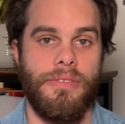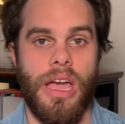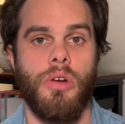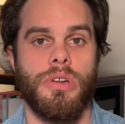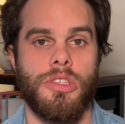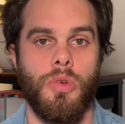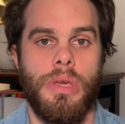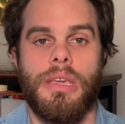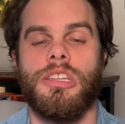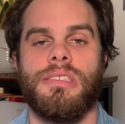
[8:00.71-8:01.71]
hours a
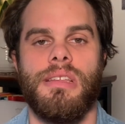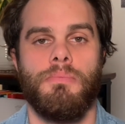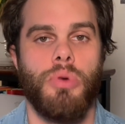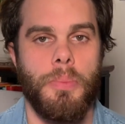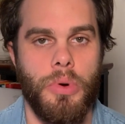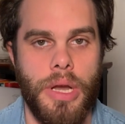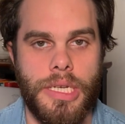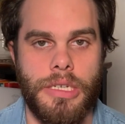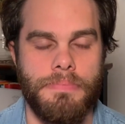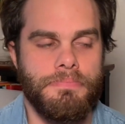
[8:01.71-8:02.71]
week just in
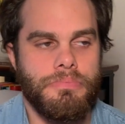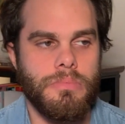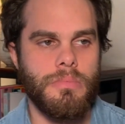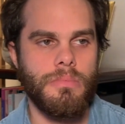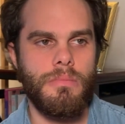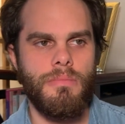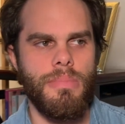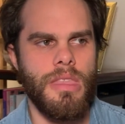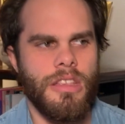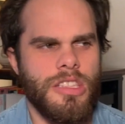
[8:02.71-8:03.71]
preparation.
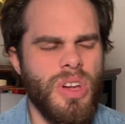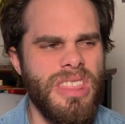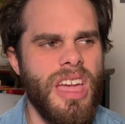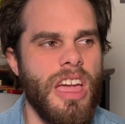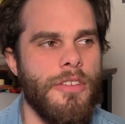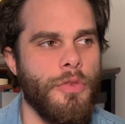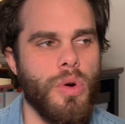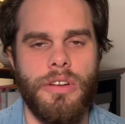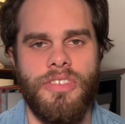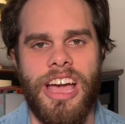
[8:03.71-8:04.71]
So I think I have
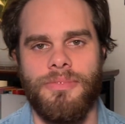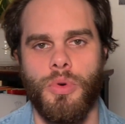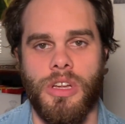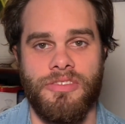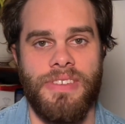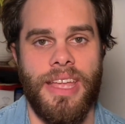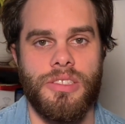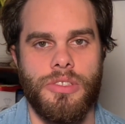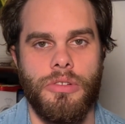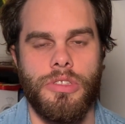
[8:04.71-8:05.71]
4 or 5 more
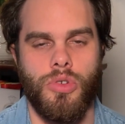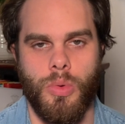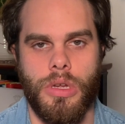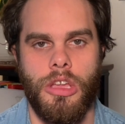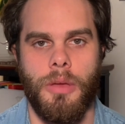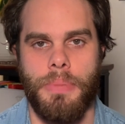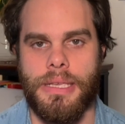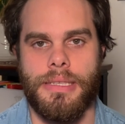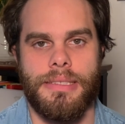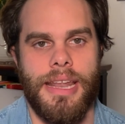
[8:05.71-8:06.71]
advanced students who are working on
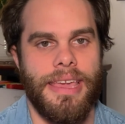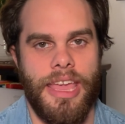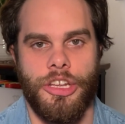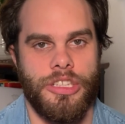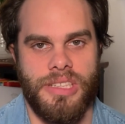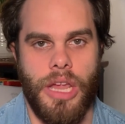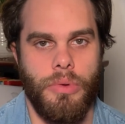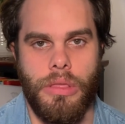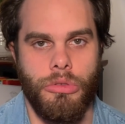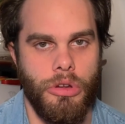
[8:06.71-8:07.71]
pieces that I can't just sight
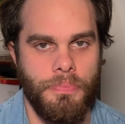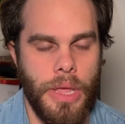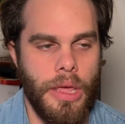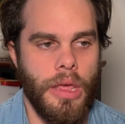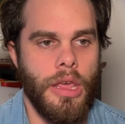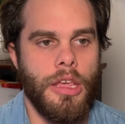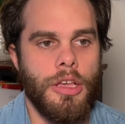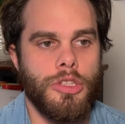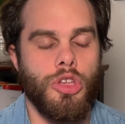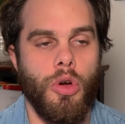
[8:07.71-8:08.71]
read through.
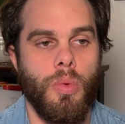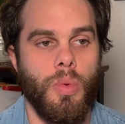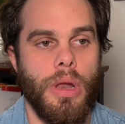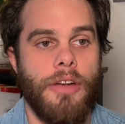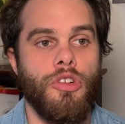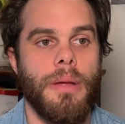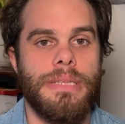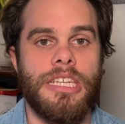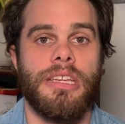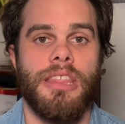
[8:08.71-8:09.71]
So whenever I'm
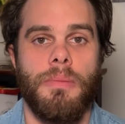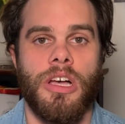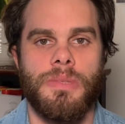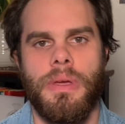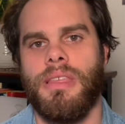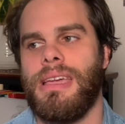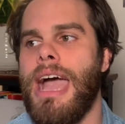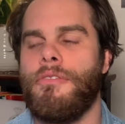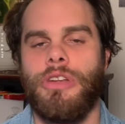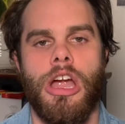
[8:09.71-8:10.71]
teaching them, I'll spend like
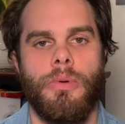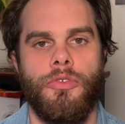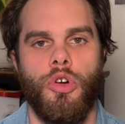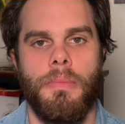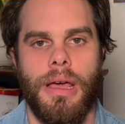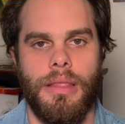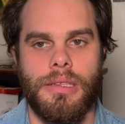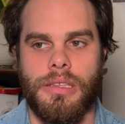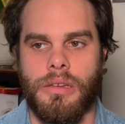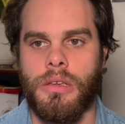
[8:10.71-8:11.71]
half an hour before my
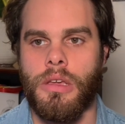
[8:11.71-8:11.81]
lesson